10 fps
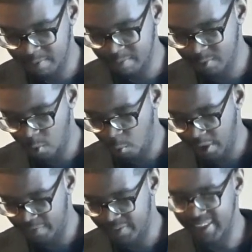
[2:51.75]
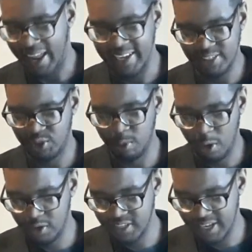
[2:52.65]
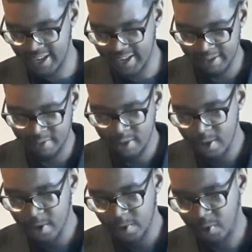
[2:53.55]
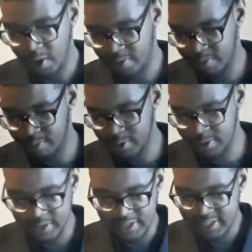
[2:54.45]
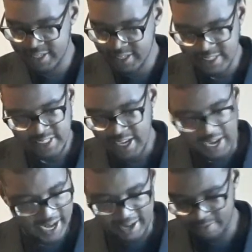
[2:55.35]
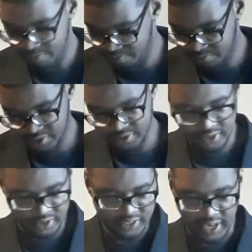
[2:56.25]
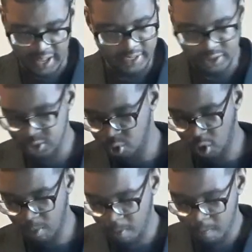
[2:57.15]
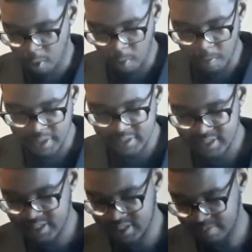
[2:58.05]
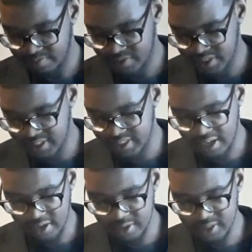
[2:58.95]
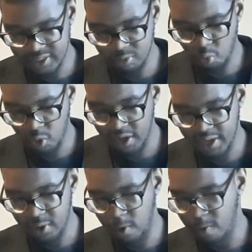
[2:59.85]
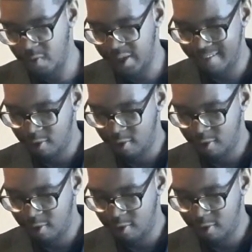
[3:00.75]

them going out to get ice cream all the time throughout the book. There's a lot of enjoyable moments. They're just really goofy and